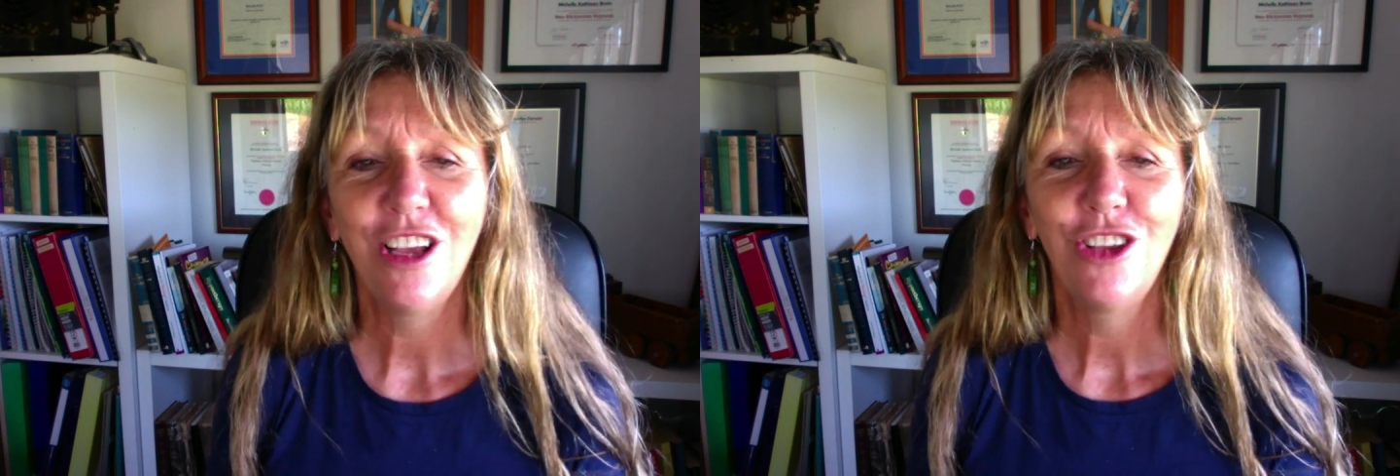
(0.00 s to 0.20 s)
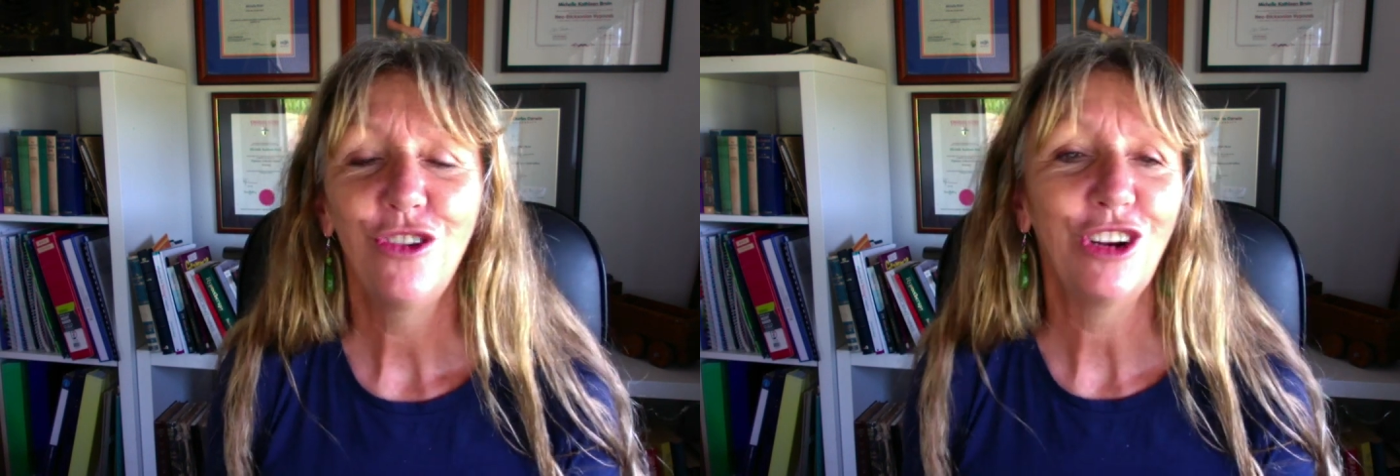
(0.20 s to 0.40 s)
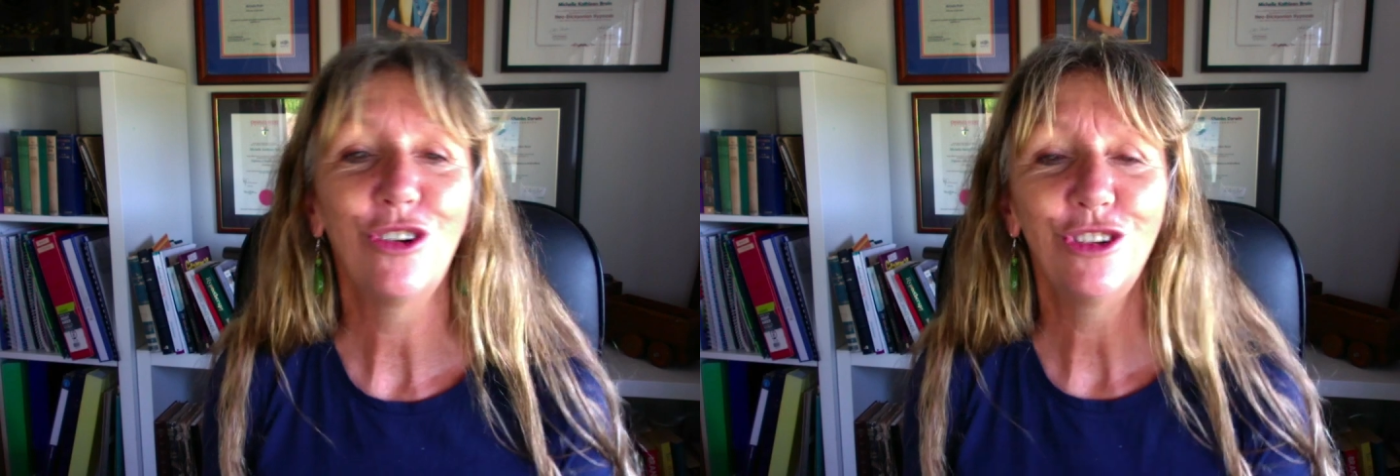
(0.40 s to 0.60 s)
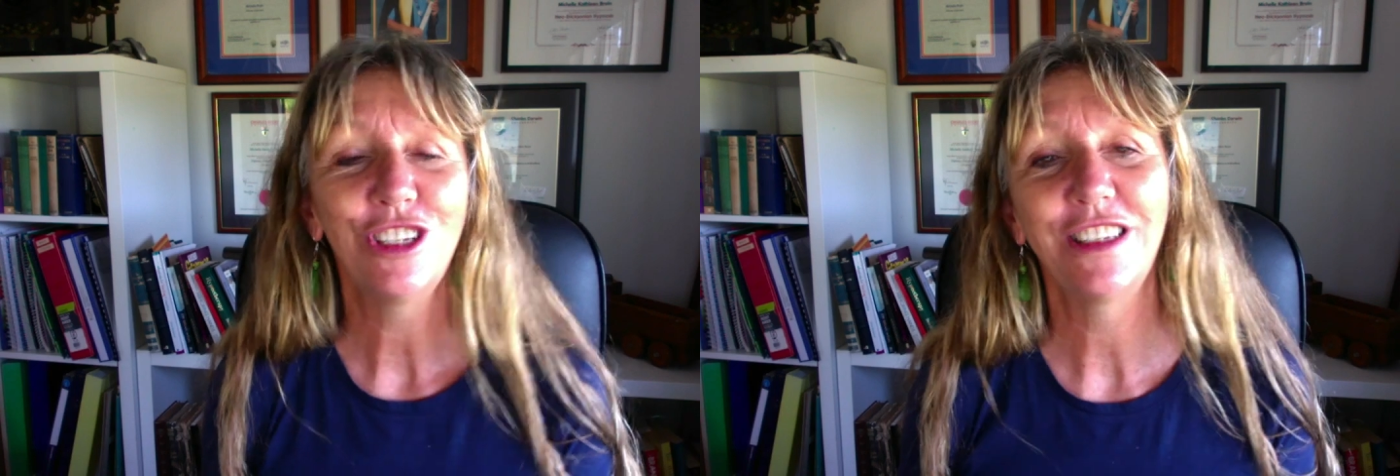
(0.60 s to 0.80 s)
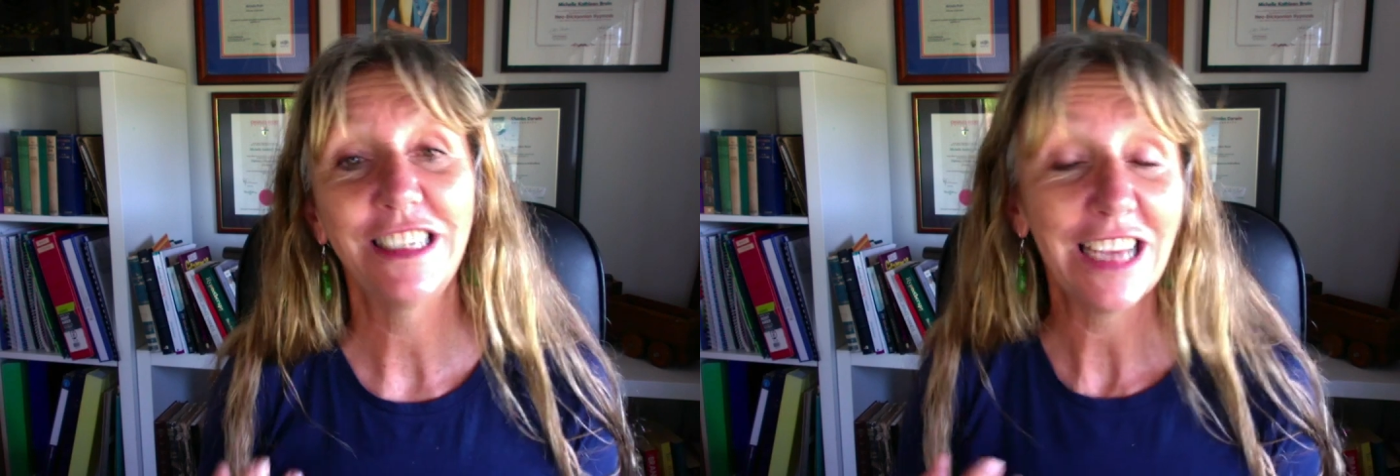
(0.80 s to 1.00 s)
your
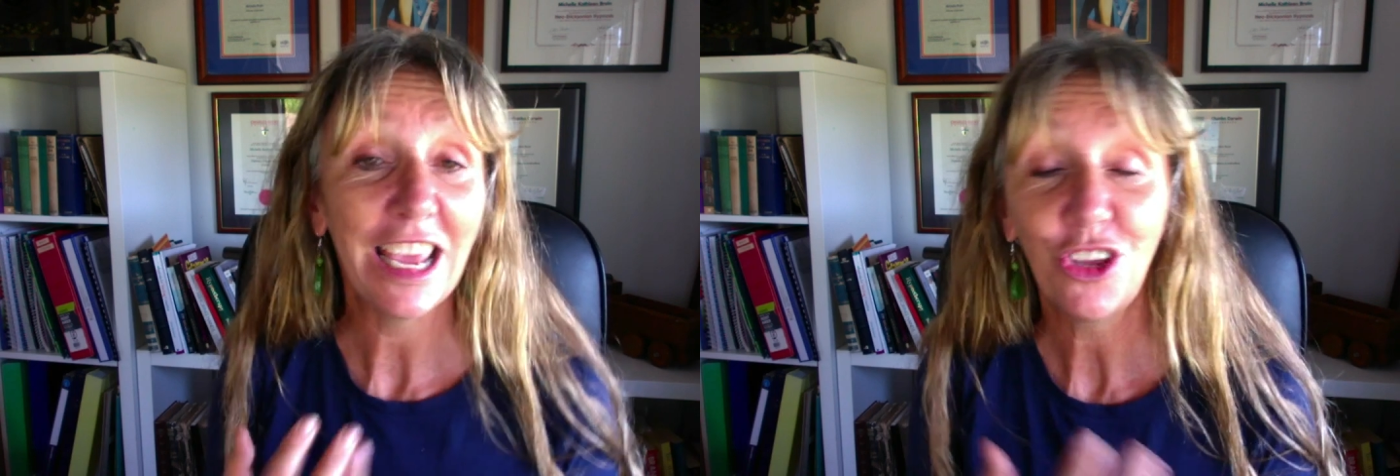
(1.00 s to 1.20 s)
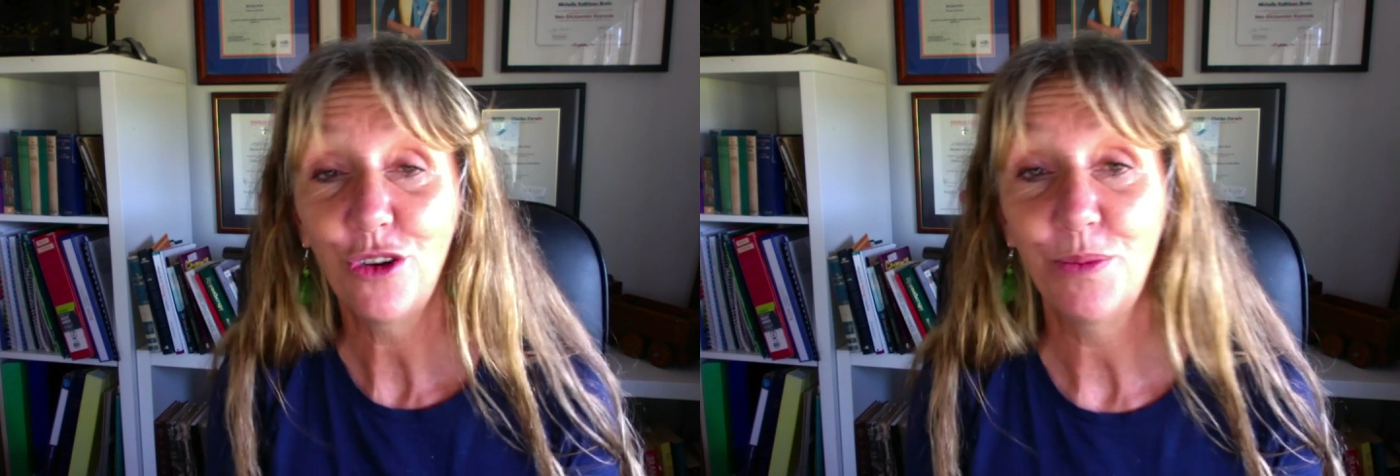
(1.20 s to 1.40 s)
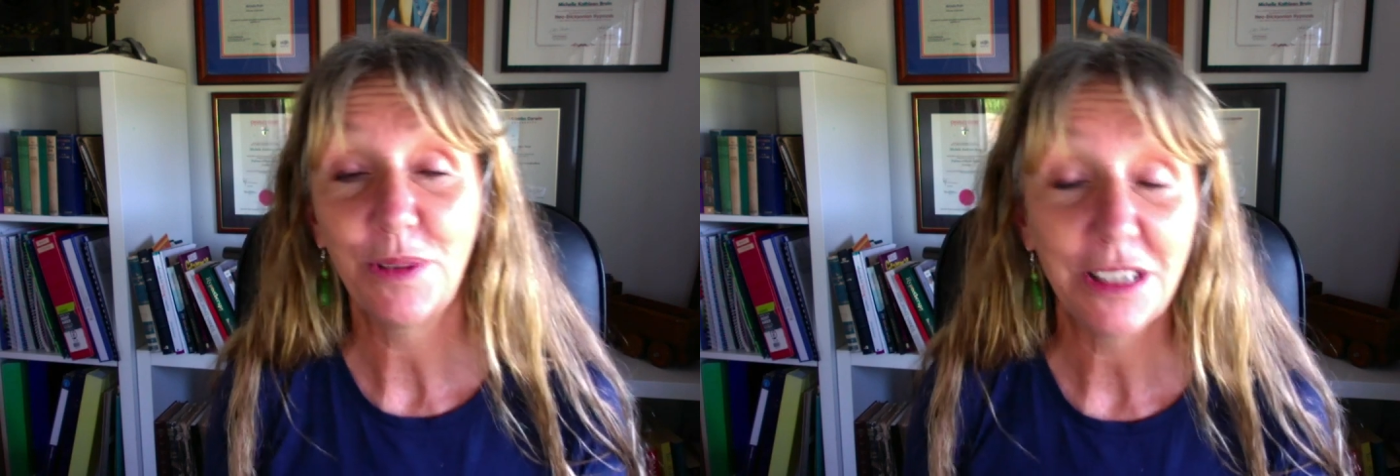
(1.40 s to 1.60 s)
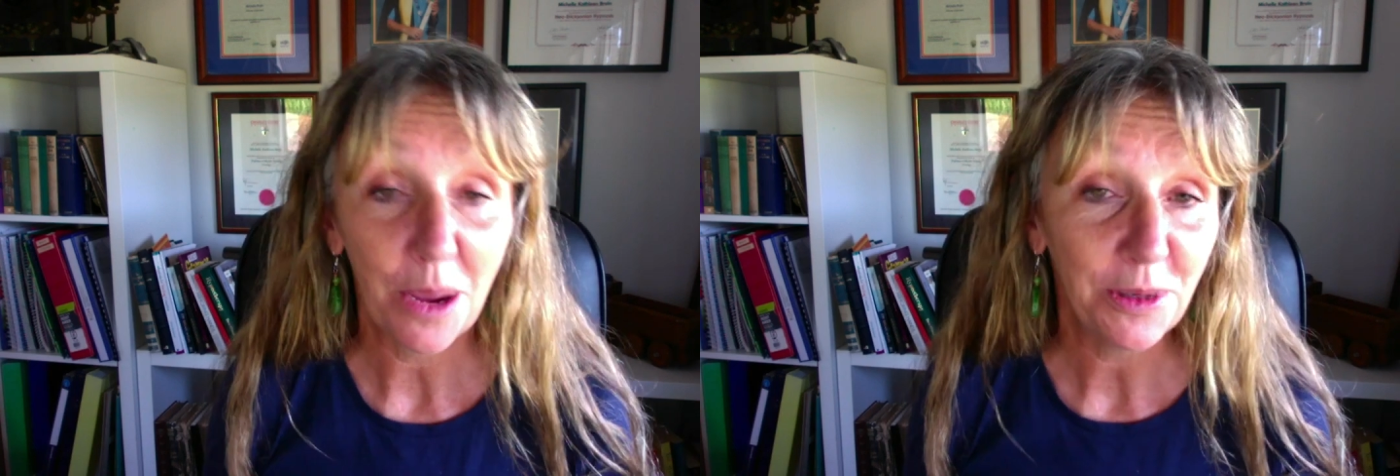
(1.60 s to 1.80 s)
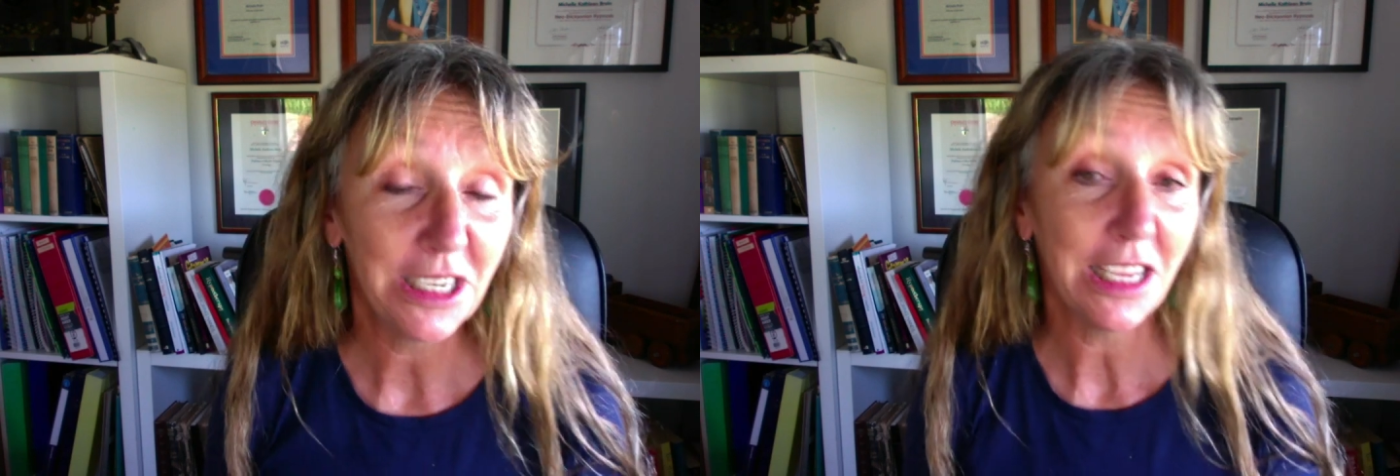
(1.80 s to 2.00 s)
unconscious to take you to a
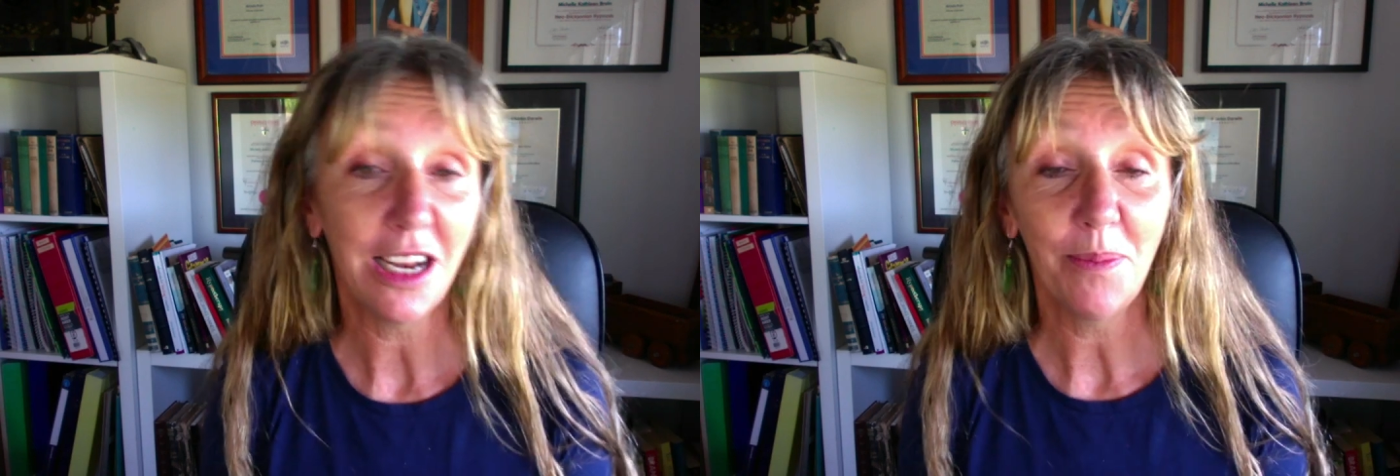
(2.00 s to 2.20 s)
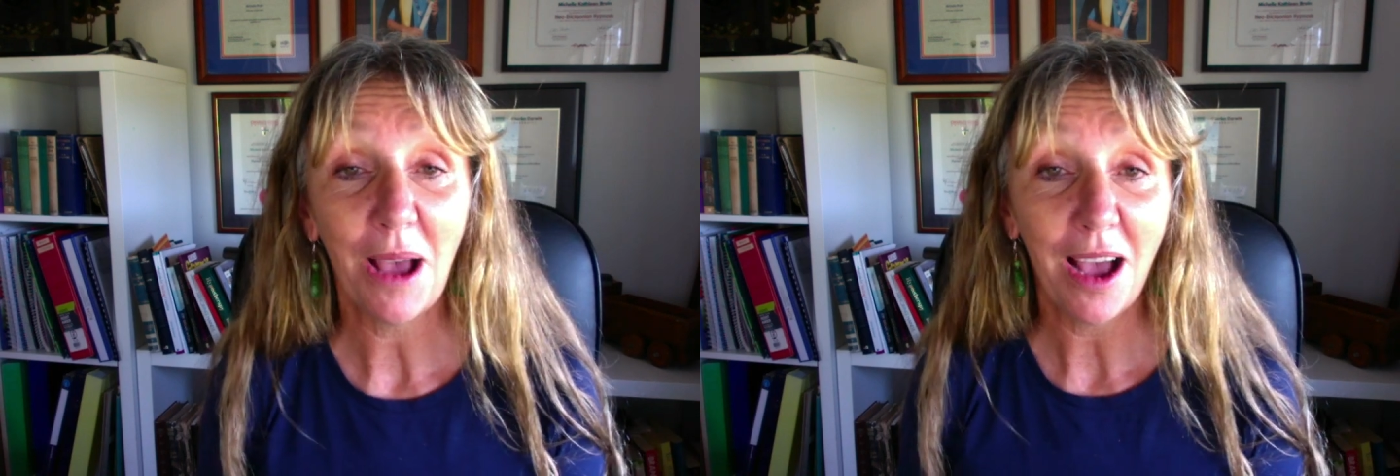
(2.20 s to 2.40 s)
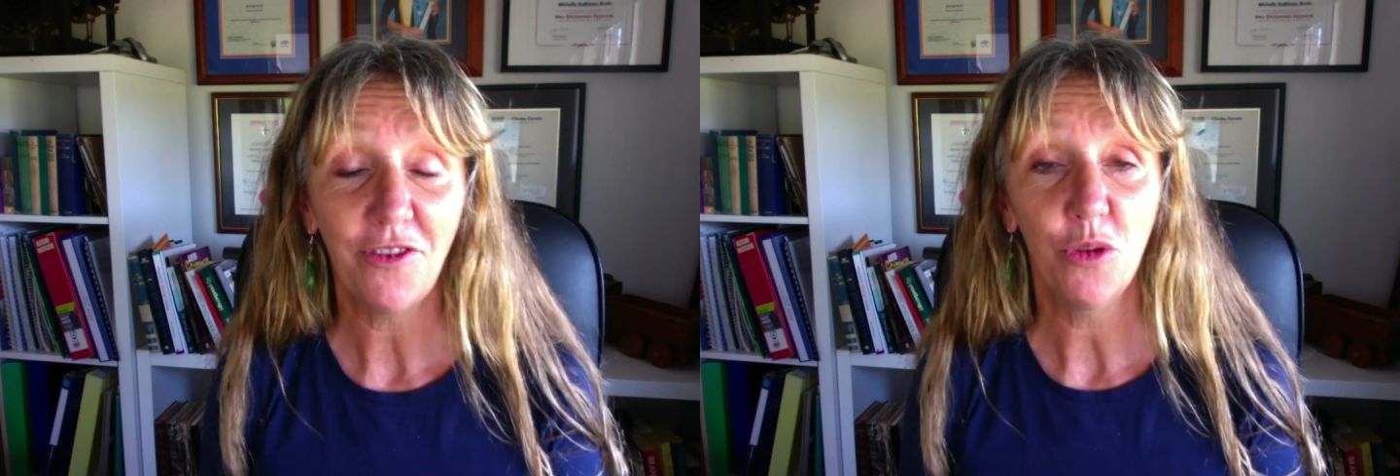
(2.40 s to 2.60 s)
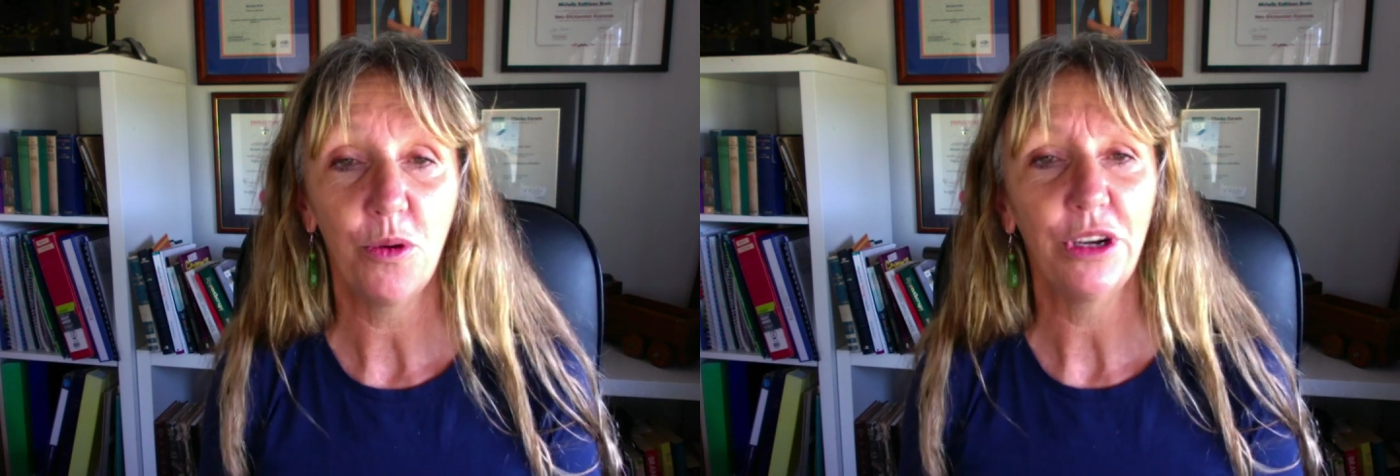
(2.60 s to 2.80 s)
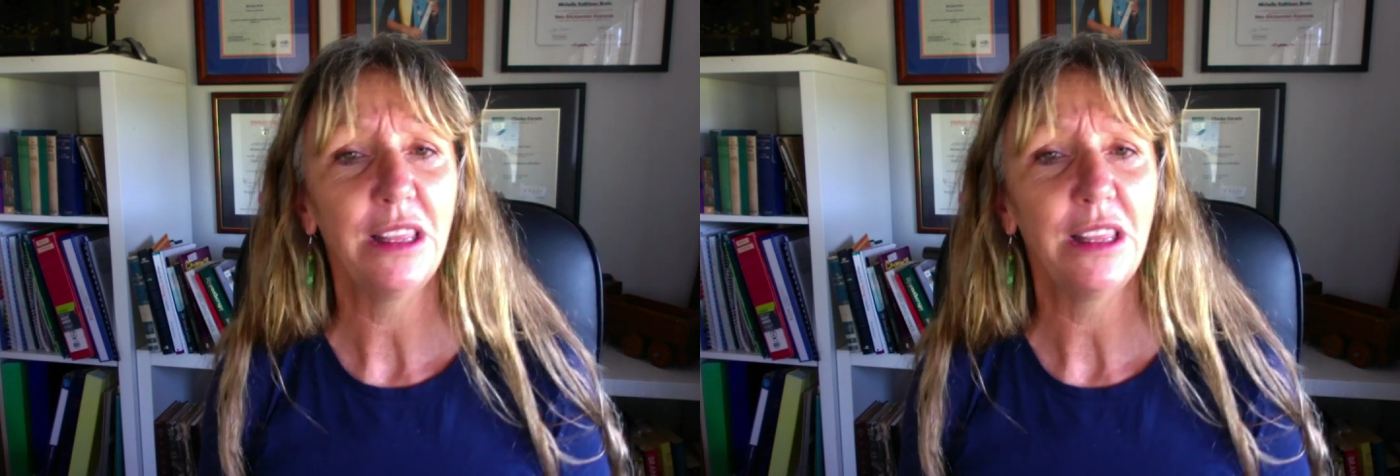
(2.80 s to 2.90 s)
particular part of your body